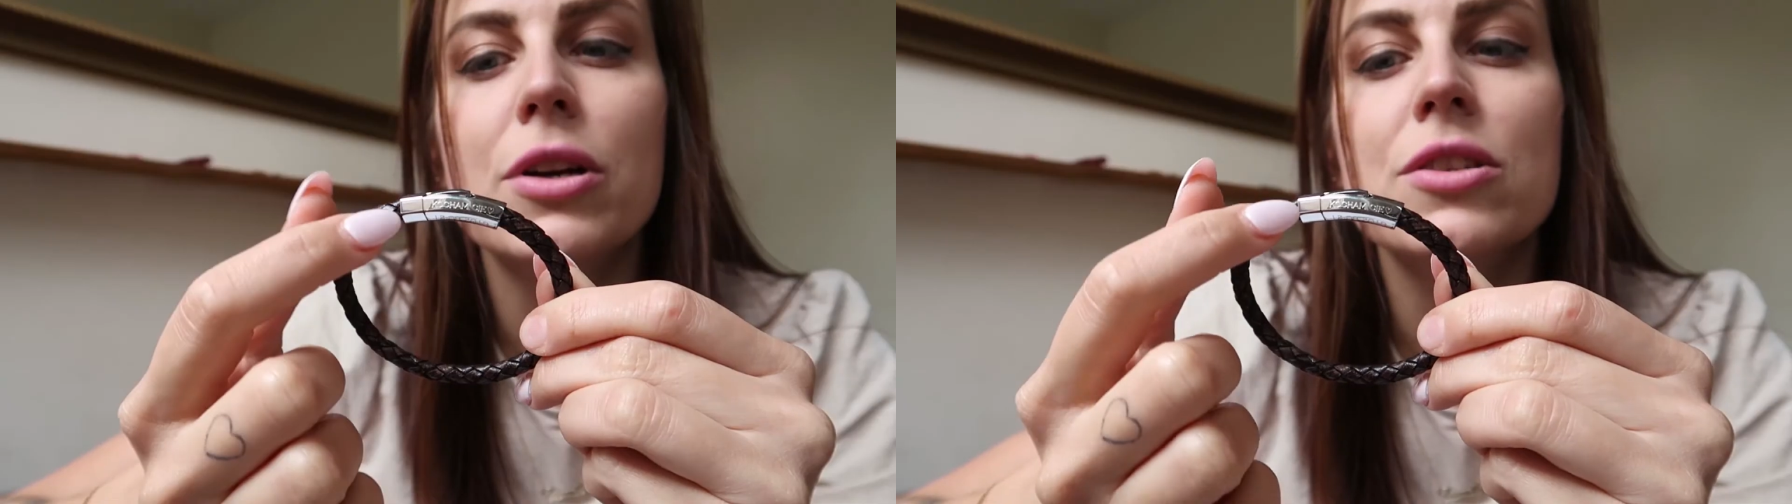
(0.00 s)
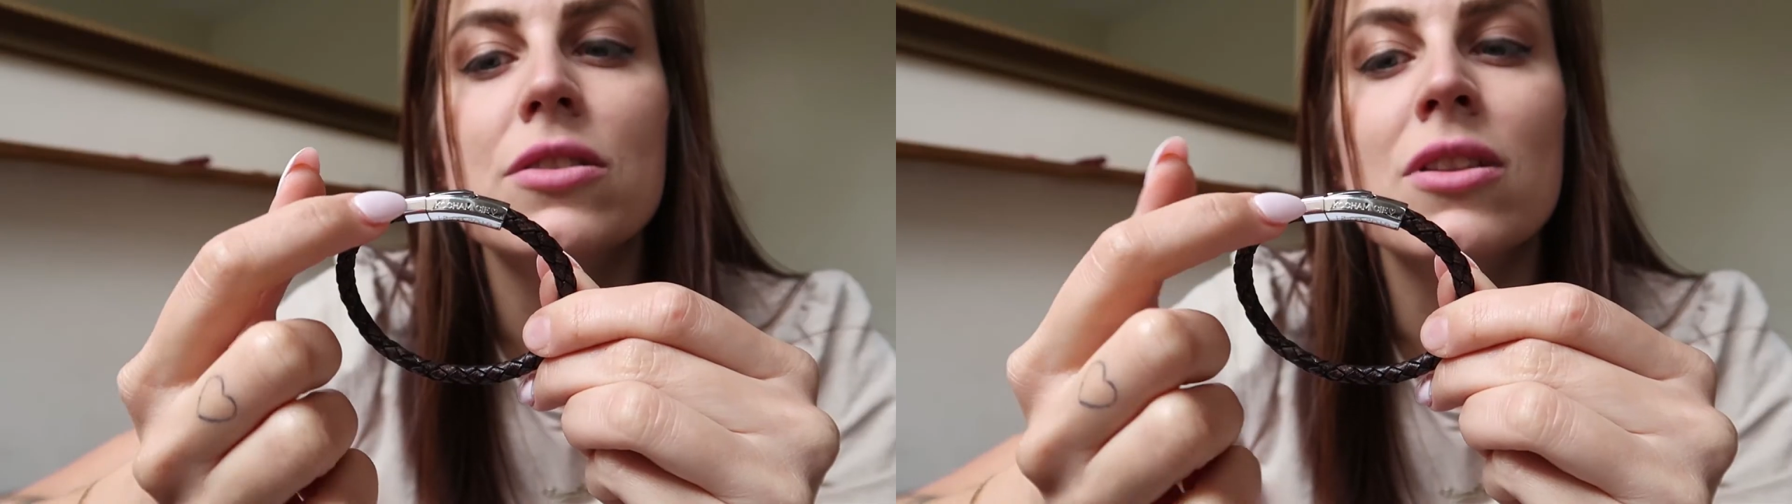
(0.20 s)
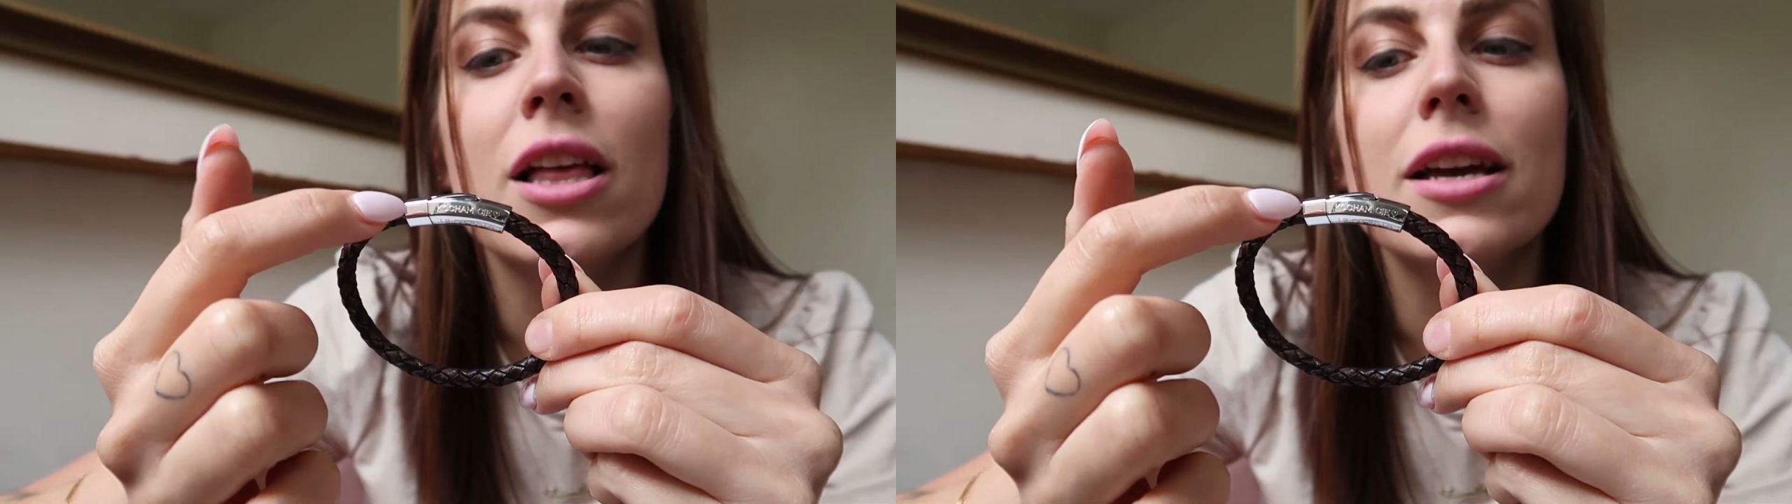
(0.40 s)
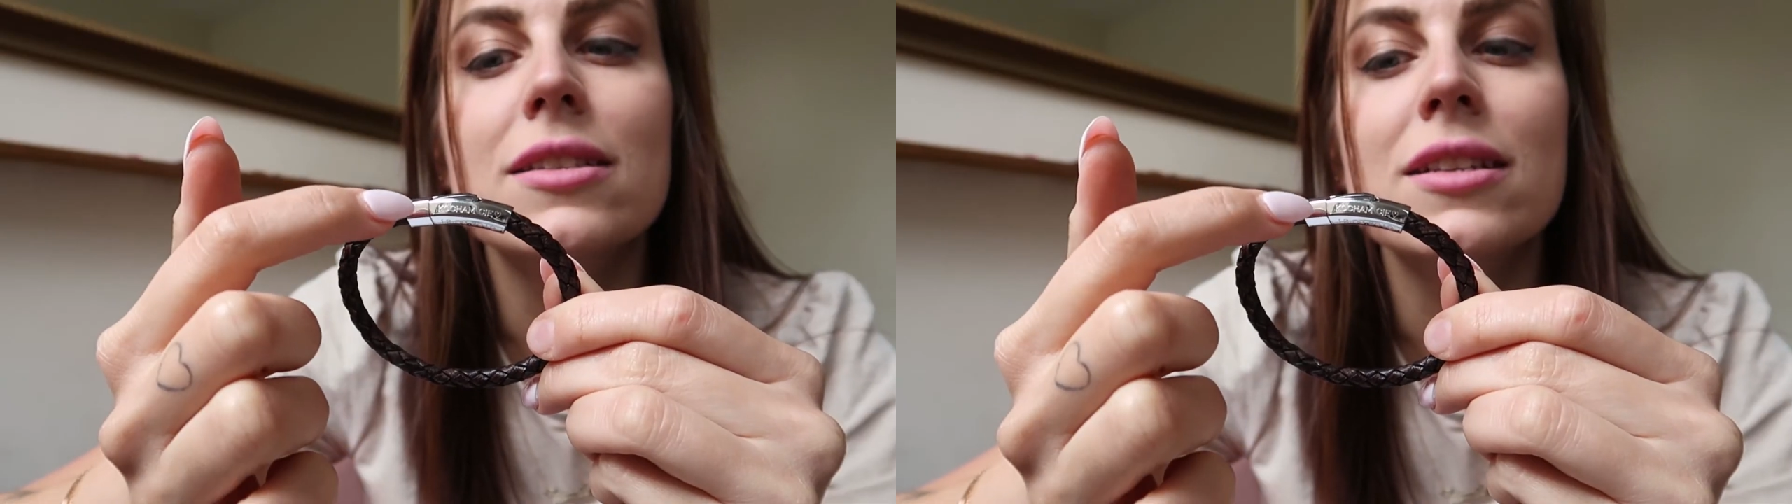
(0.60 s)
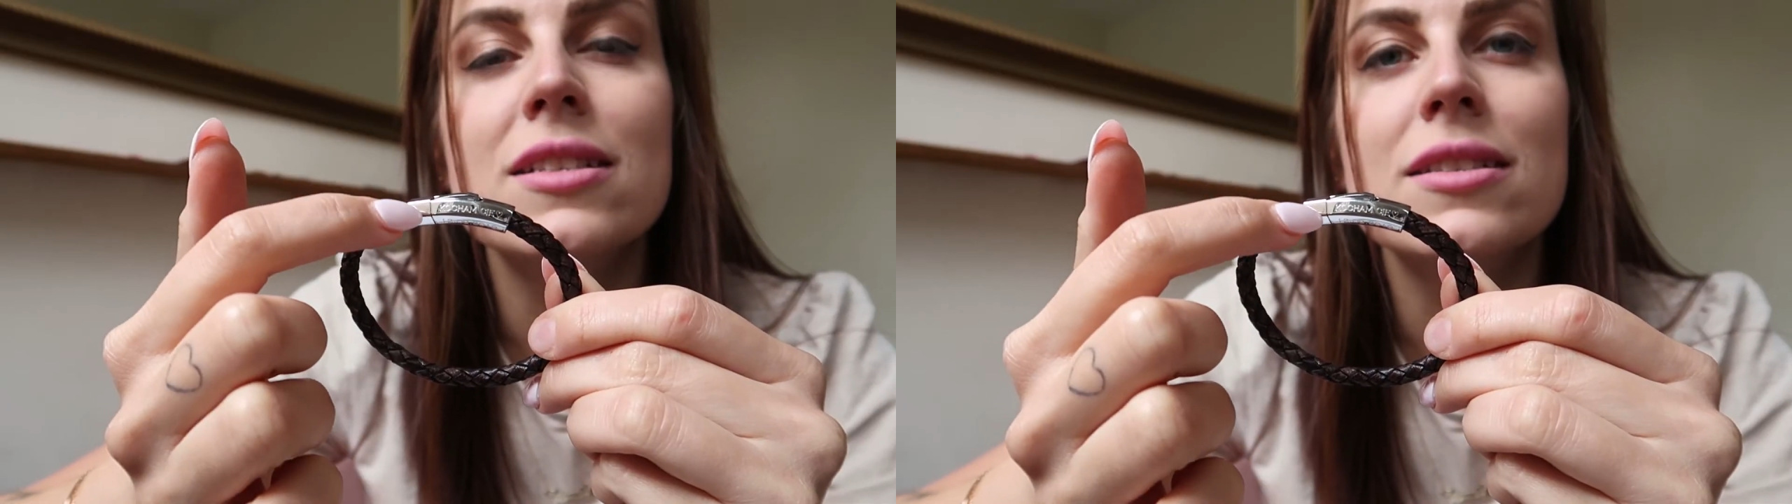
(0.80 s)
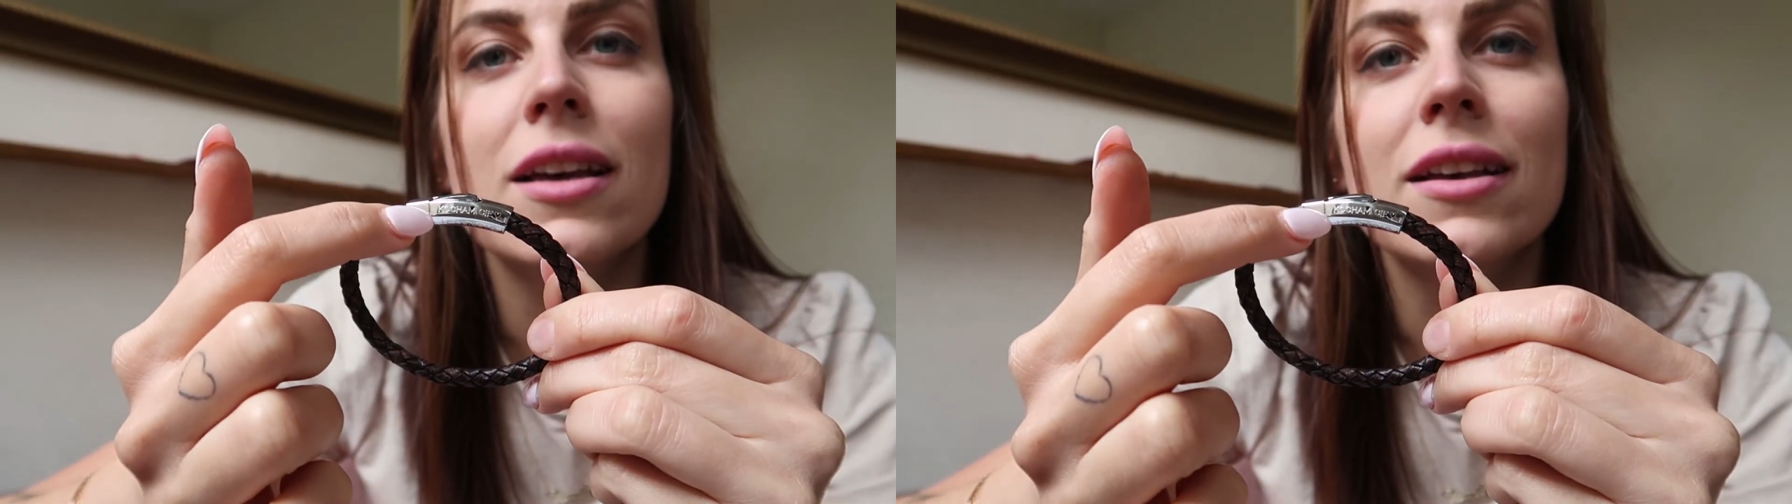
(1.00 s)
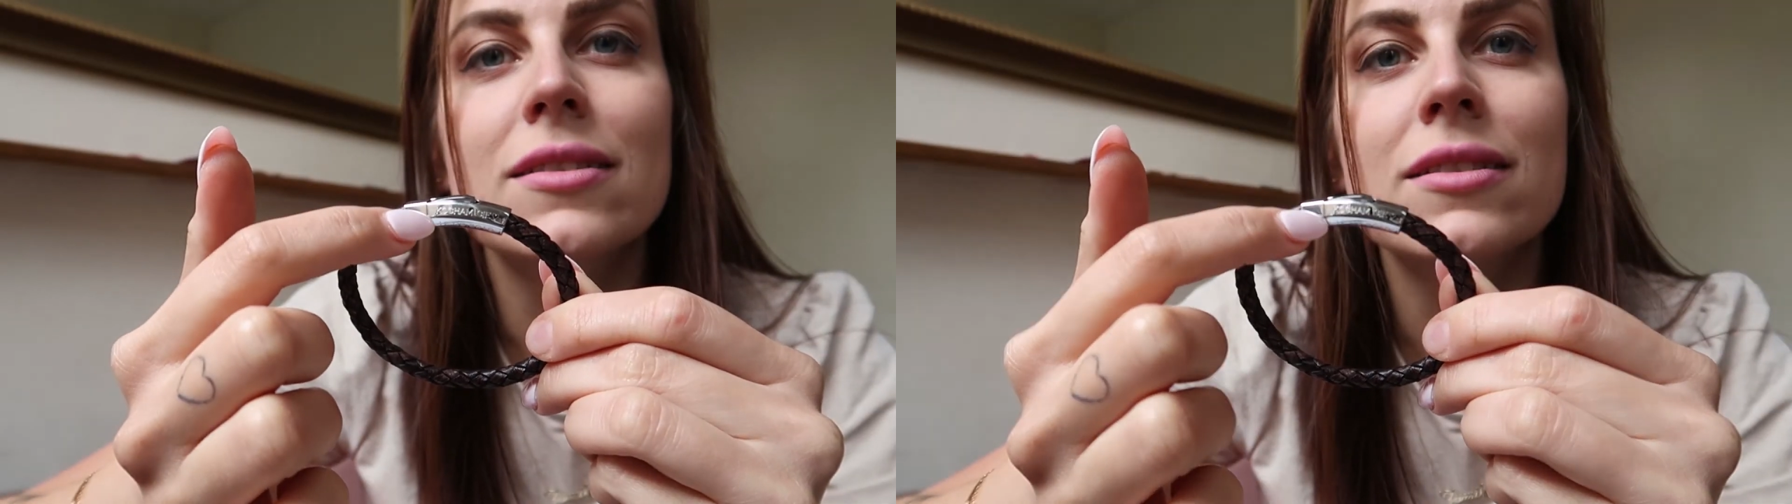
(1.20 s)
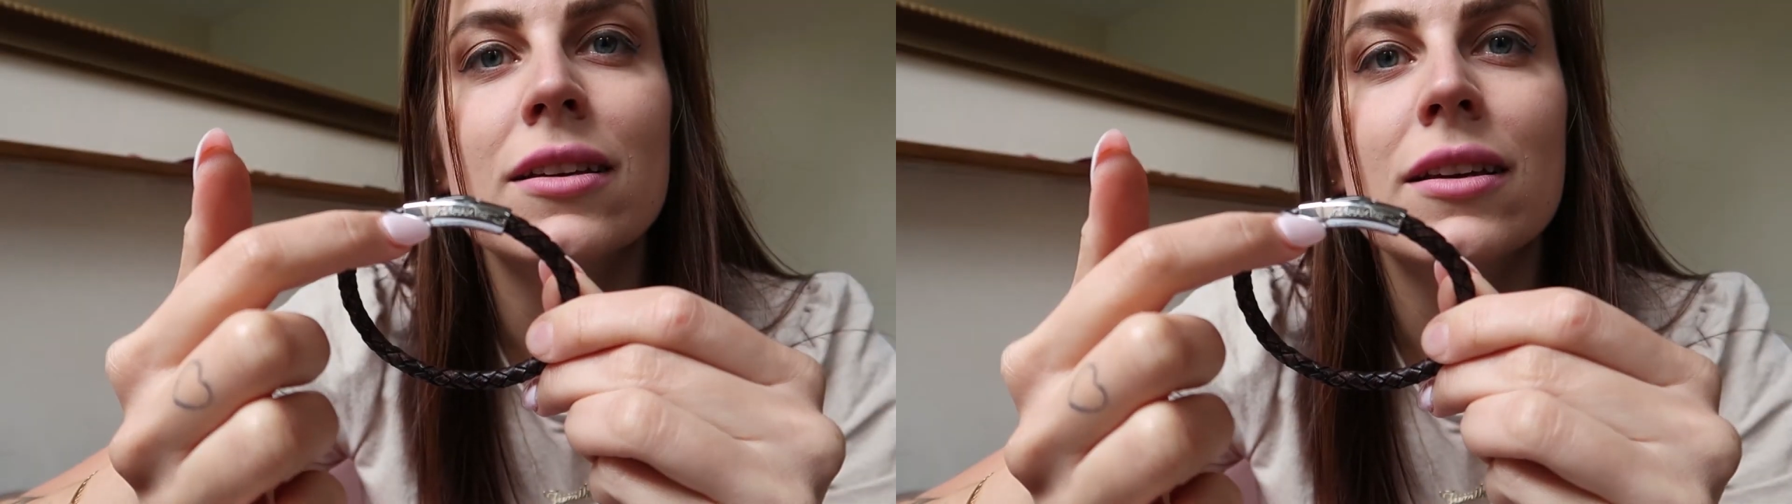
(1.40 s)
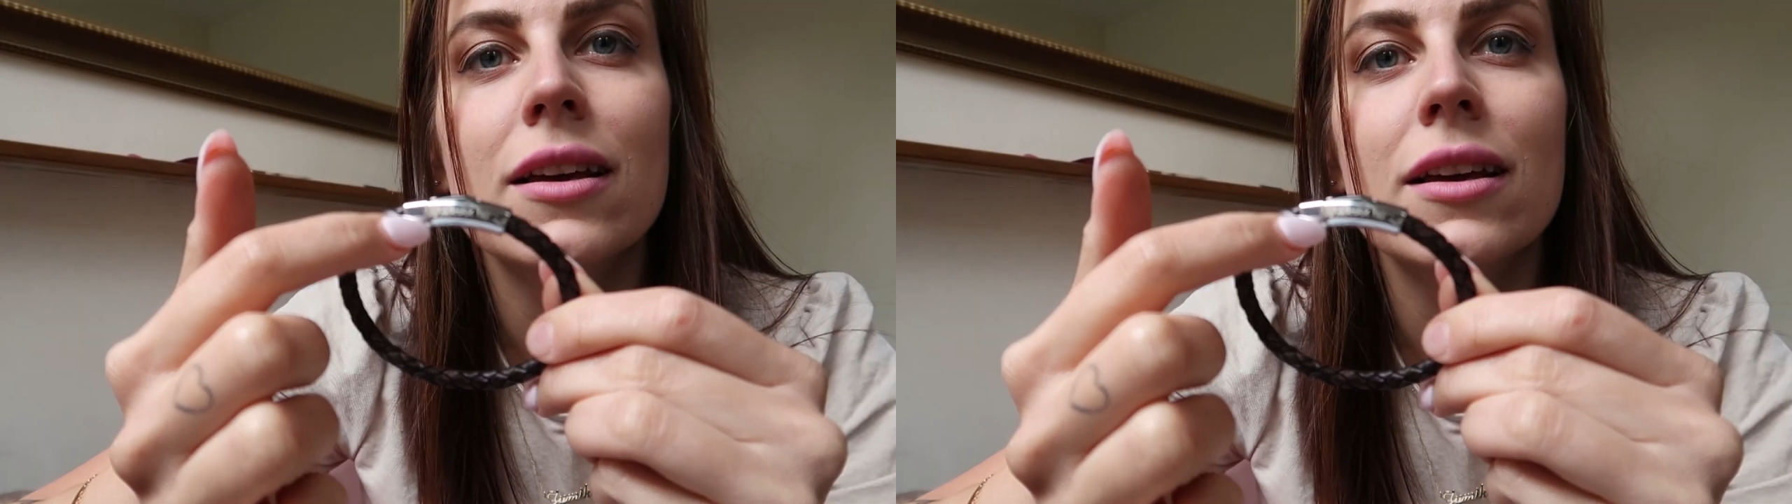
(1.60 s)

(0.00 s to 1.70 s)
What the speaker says: personalized and says